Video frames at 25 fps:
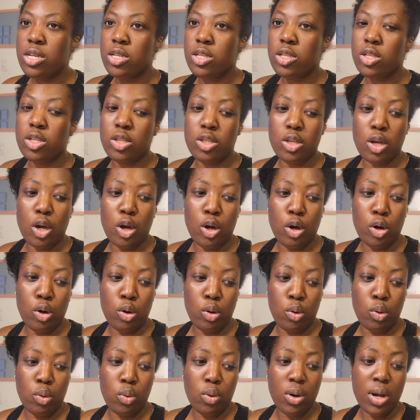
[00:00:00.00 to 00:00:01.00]

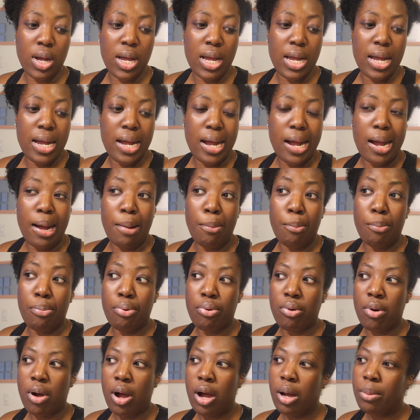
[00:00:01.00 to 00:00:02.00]
So I'm
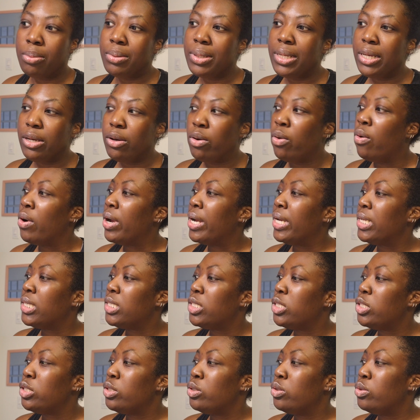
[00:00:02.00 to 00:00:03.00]
probably going
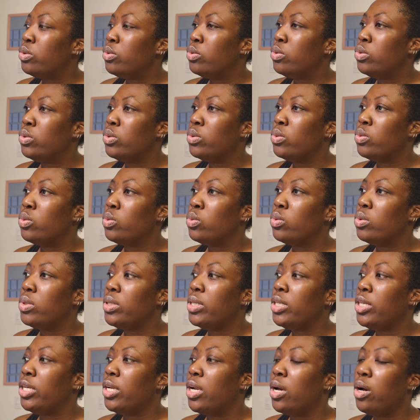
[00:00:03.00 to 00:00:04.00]
to,
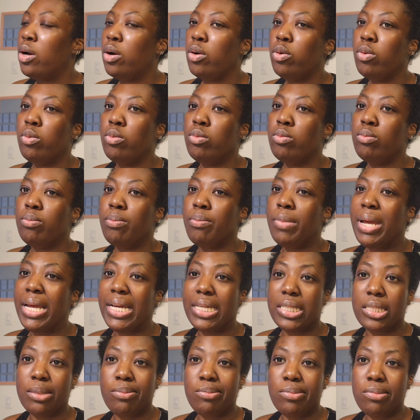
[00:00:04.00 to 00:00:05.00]
you know,
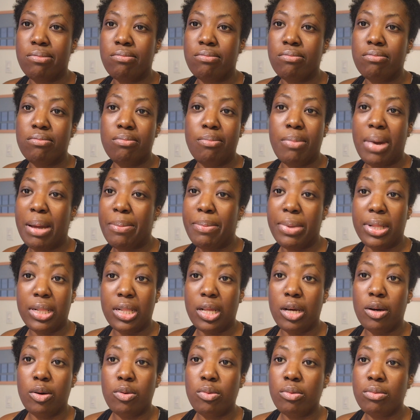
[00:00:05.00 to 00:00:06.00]
make my
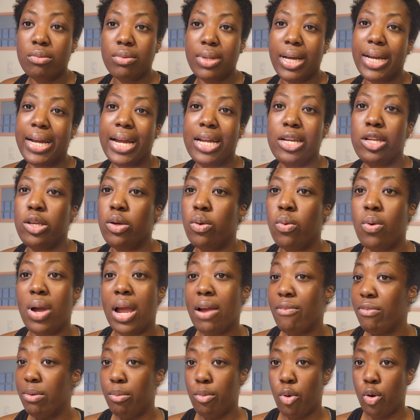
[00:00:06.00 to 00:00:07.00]
Milo like I do
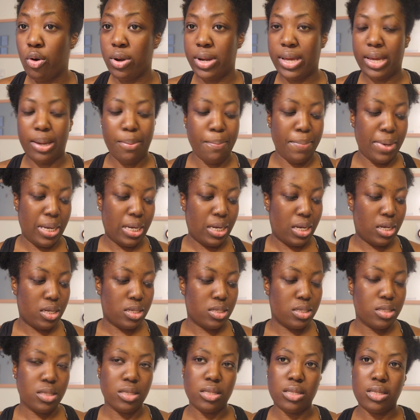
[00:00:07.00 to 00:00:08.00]
every morning,
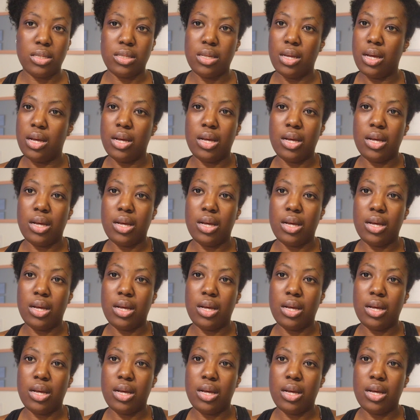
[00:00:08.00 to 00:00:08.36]
because